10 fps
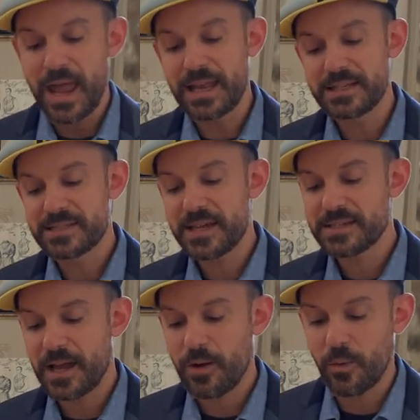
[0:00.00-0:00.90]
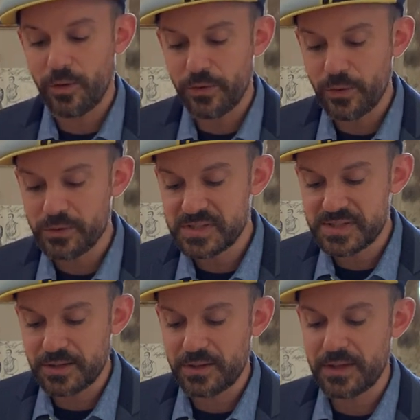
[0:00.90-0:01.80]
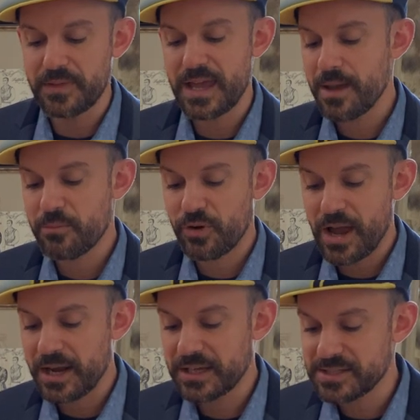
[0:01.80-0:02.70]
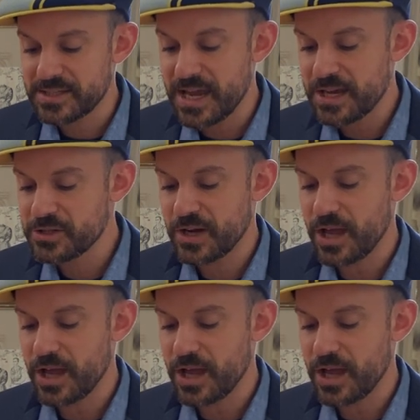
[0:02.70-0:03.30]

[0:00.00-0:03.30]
and it says how, although still in the embryonic stage,